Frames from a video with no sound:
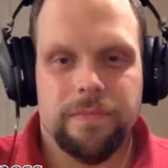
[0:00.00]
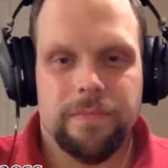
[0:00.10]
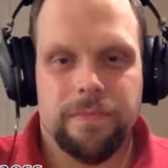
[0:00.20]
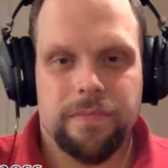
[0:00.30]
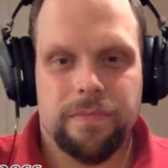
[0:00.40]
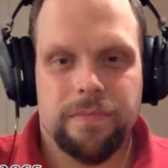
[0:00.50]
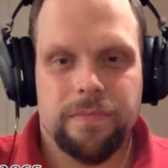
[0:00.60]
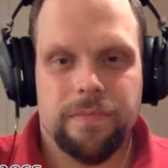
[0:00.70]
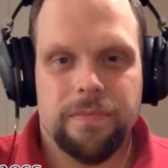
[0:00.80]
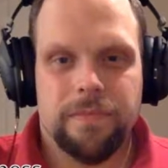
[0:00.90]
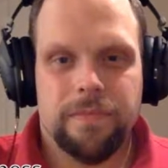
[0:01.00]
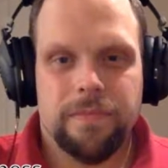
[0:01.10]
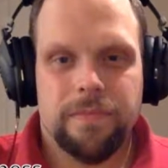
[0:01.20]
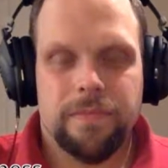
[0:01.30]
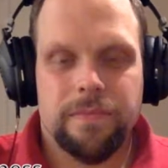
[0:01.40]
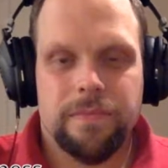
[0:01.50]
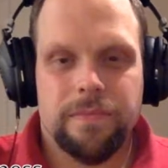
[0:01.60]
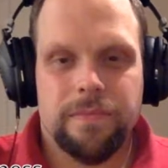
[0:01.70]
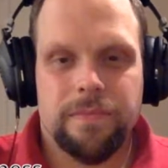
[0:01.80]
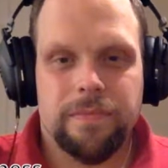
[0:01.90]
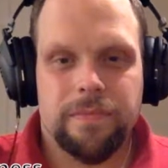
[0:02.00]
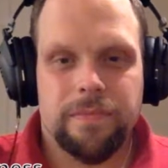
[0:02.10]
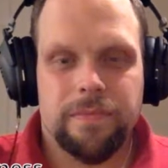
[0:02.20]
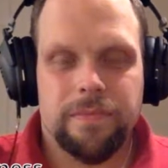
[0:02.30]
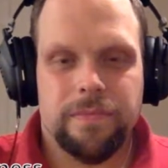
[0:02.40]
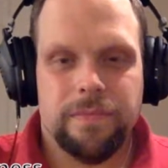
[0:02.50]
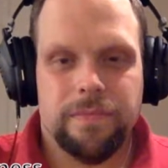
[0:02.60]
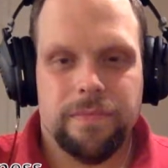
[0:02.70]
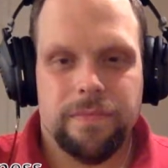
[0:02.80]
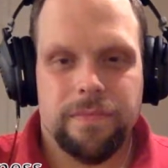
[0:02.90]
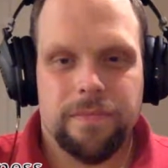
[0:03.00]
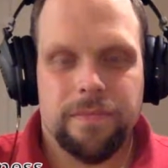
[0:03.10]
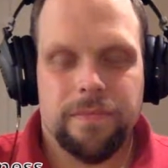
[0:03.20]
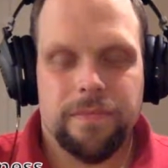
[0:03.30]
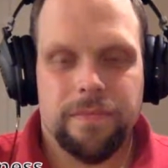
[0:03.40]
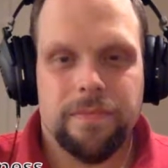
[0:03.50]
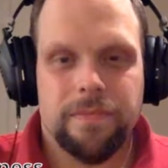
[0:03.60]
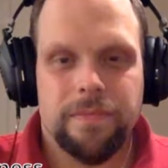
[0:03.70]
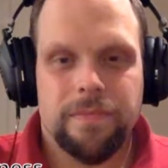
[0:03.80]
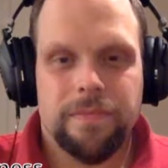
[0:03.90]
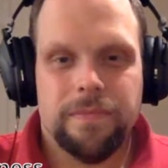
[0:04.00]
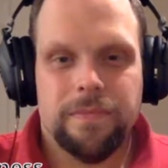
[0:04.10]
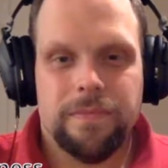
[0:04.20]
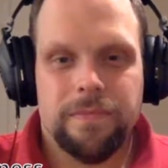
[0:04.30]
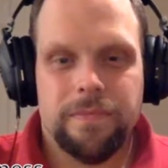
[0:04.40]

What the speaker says: (silent)